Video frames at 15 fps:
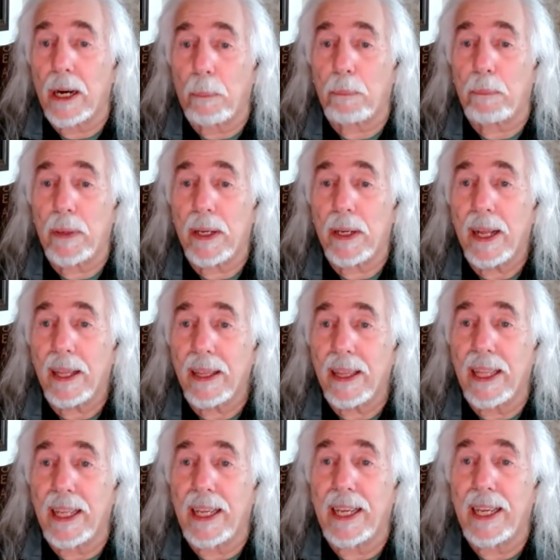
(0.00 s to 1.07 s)
up
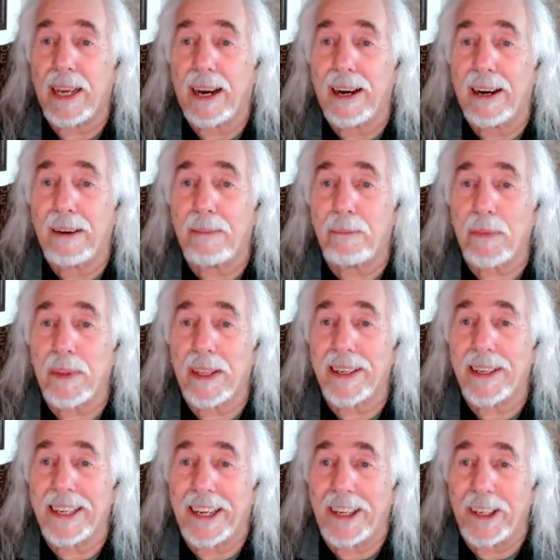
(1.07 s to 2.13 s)
the
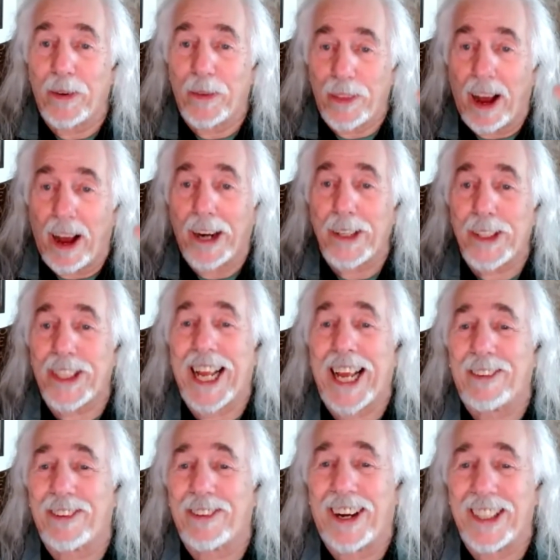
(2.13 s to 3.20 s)
higher
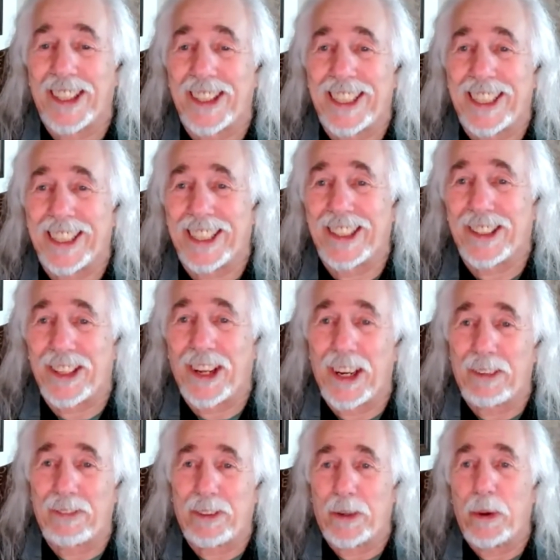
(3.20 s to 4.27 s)
state of consciousness inside
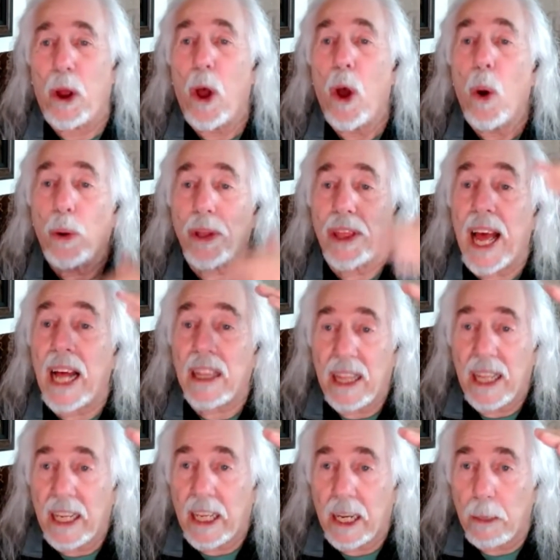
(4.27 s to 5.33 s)
of you without
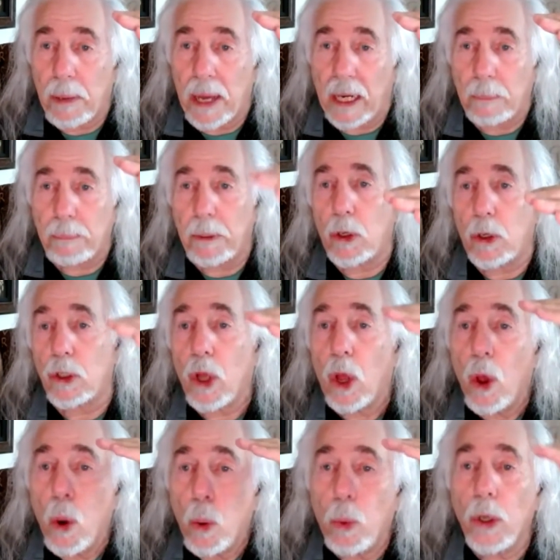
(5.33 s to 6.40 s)
thinking about it, because
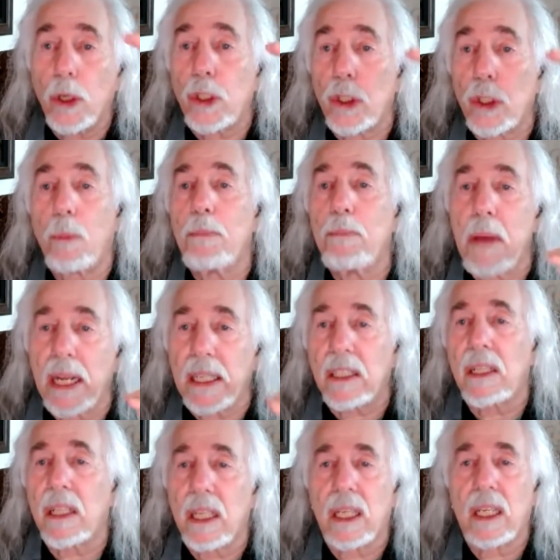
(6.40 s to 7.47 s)
we're so
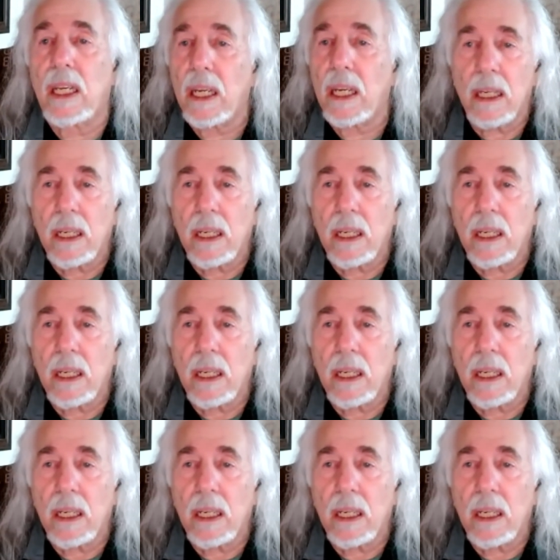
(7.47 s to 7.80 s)
mentally